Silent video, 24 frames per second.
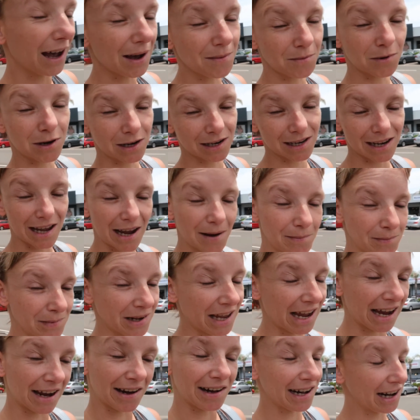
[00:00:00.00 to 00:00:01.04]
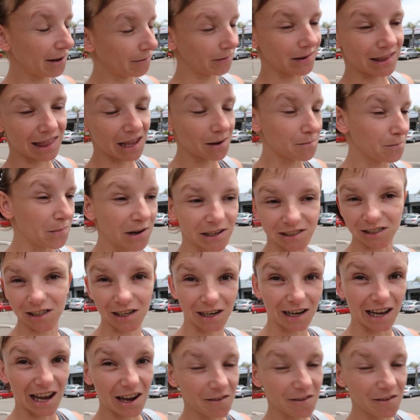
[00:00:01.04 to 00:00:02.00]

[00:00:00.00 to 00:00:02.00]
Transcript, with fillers: I'm on, I'm loving that budget